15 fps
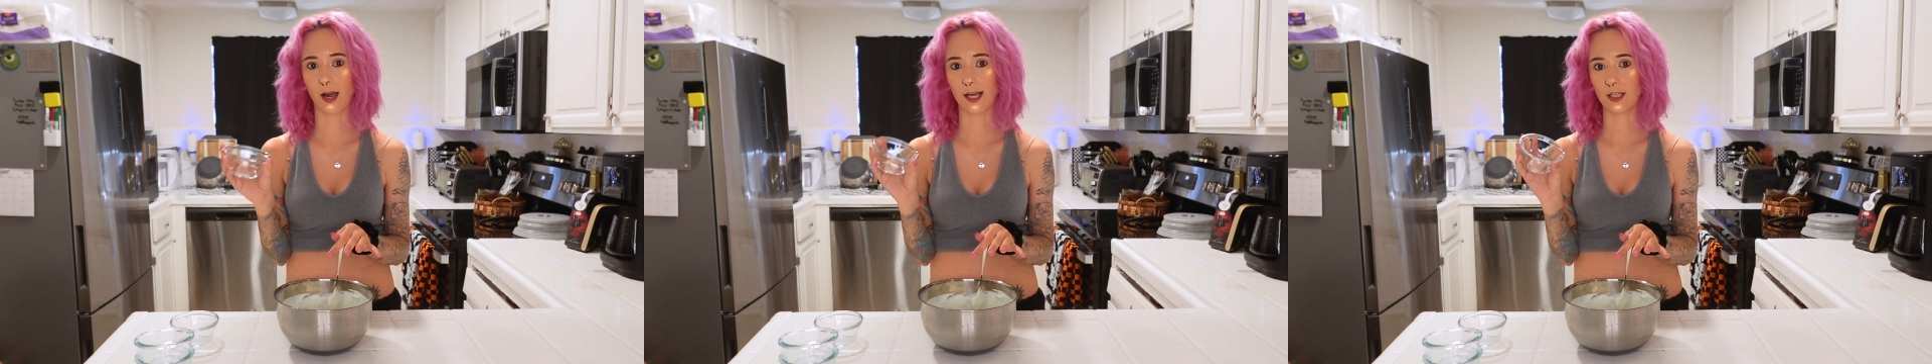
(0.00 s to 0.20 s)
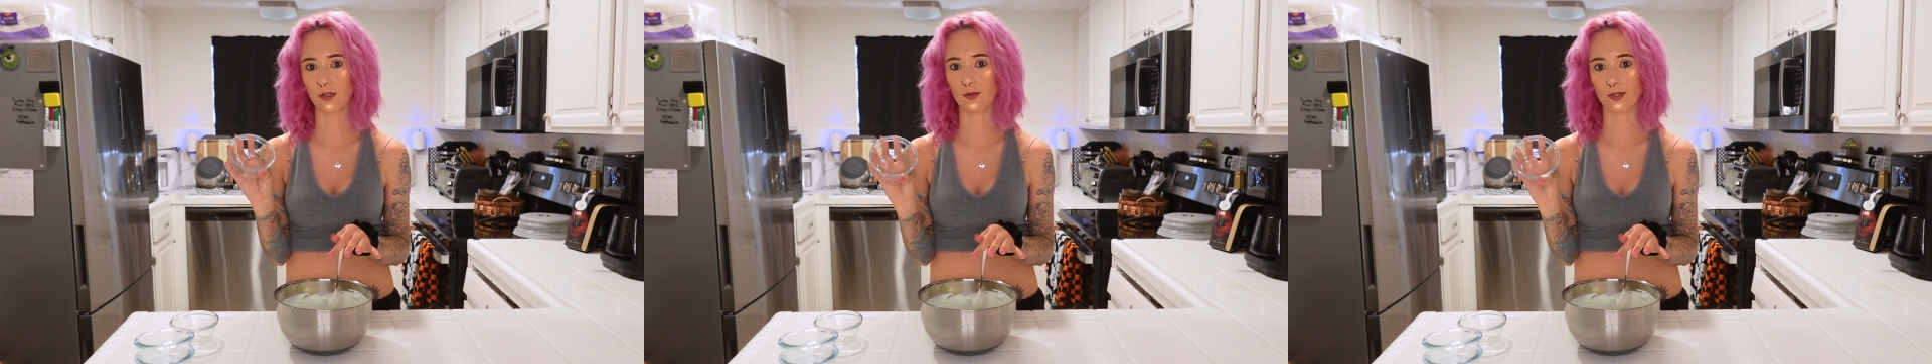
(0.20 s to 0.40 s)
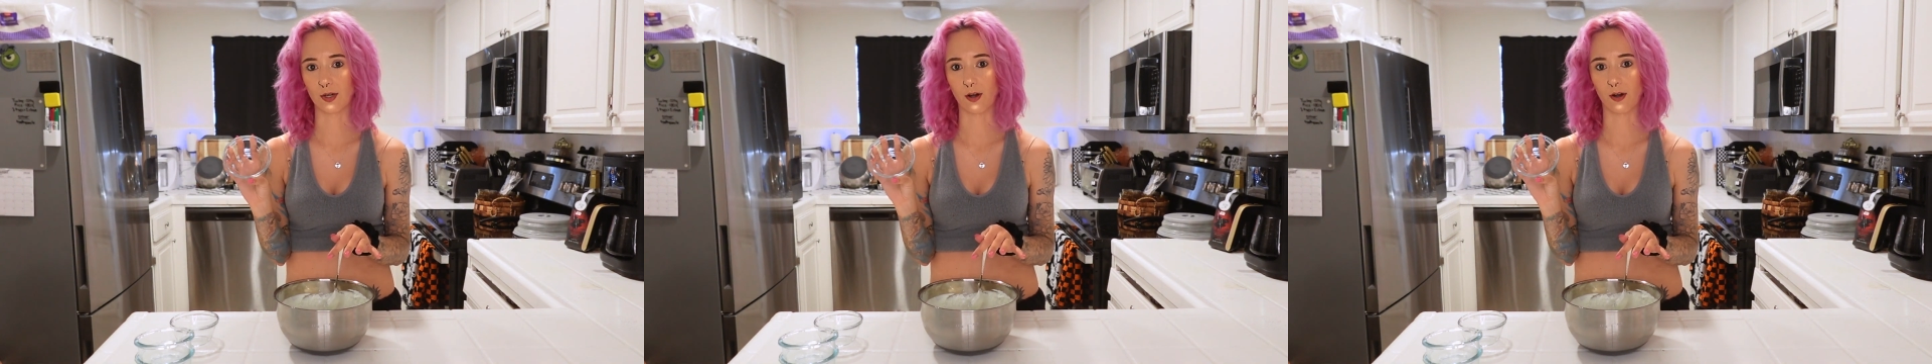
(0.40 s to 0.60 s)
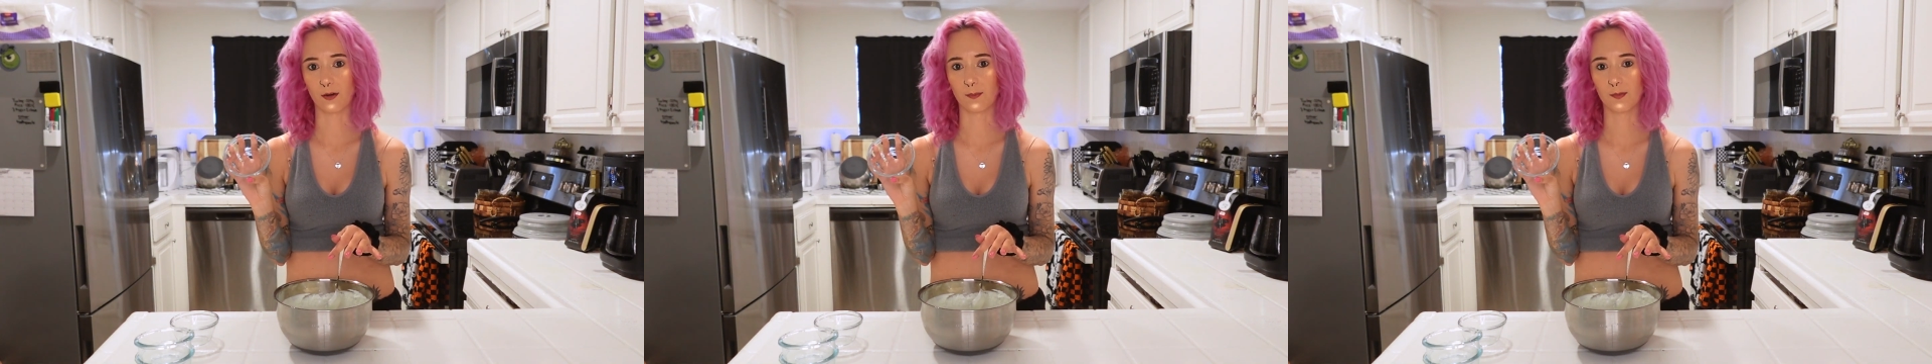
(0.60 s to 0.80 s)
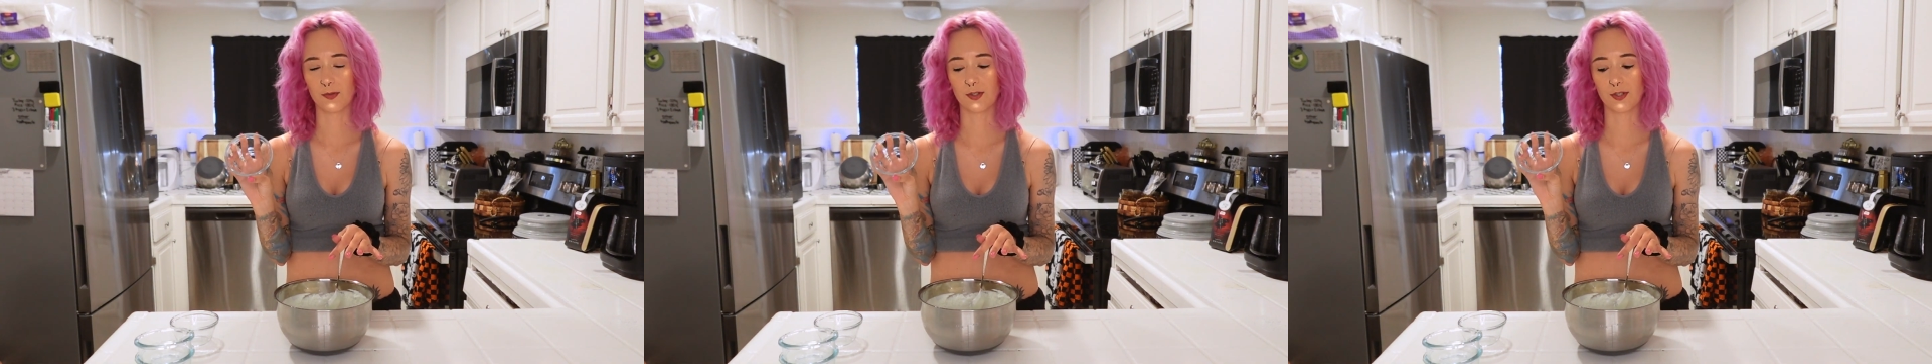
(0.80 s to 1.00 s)
I use it
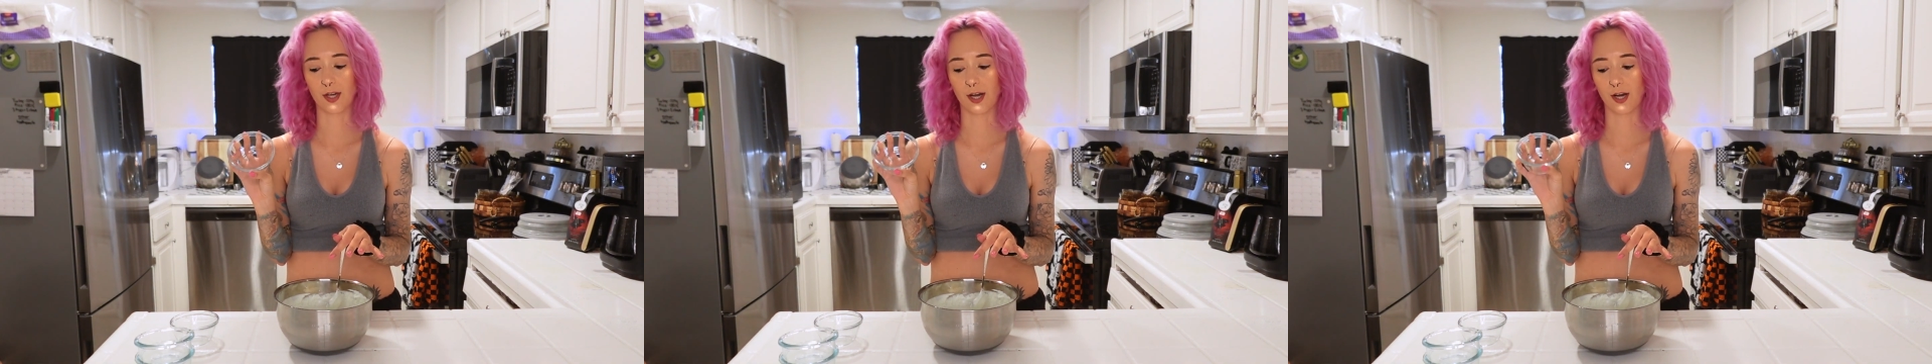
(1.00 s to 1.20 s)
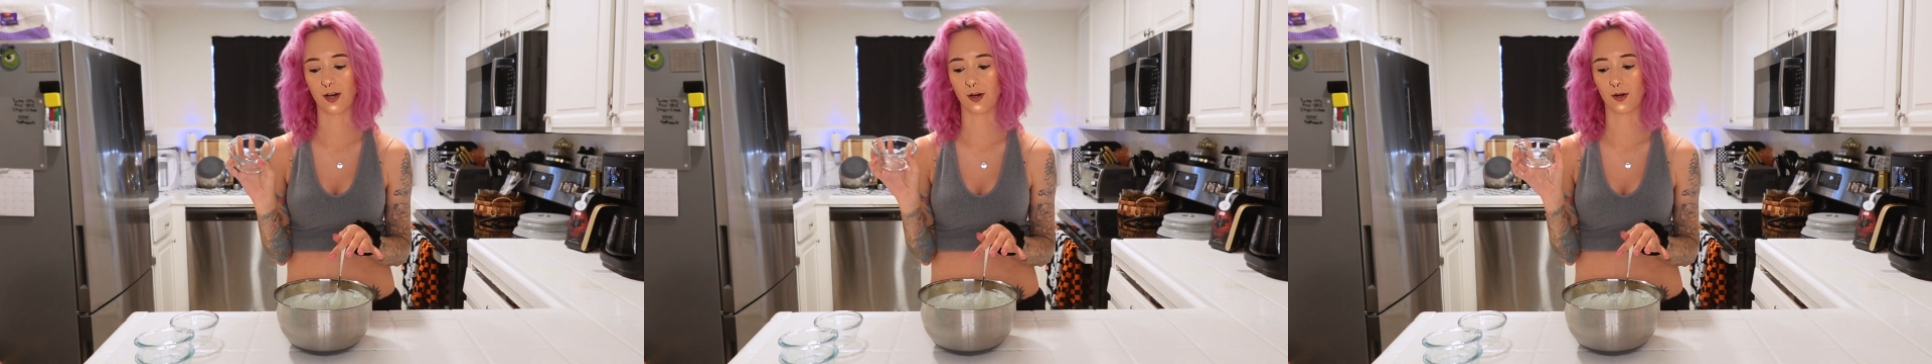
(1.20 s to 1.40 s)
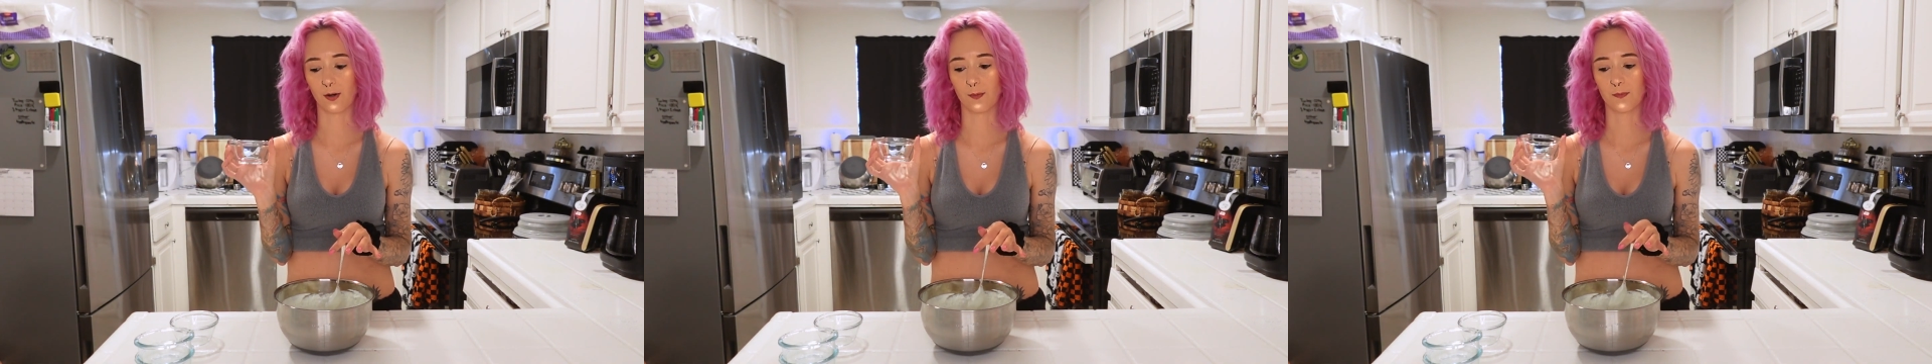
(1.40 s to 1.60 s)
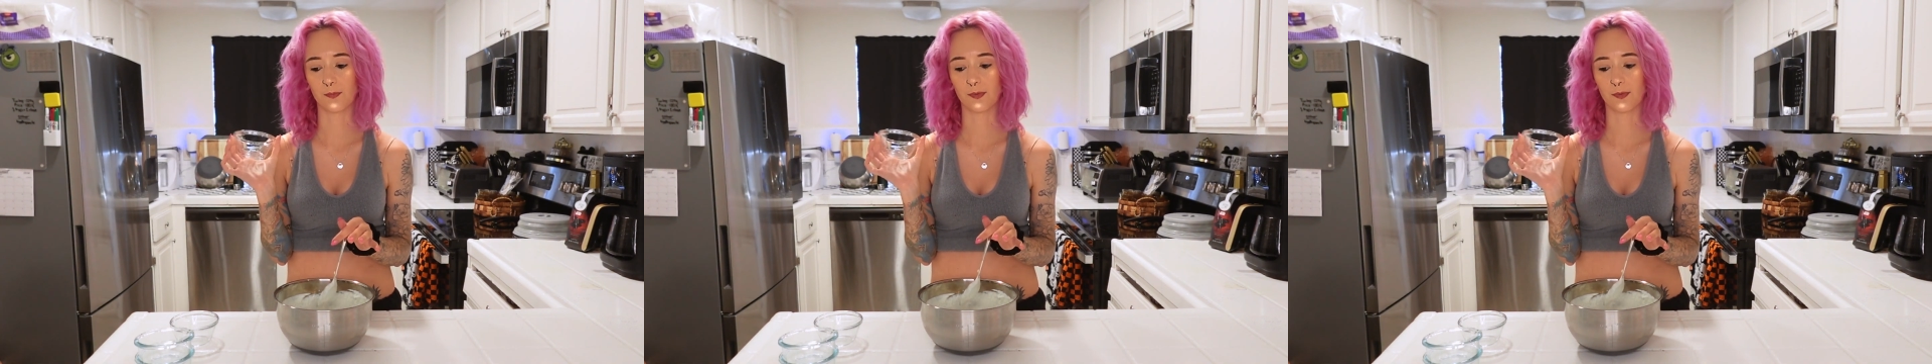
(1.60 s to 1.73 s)
all. So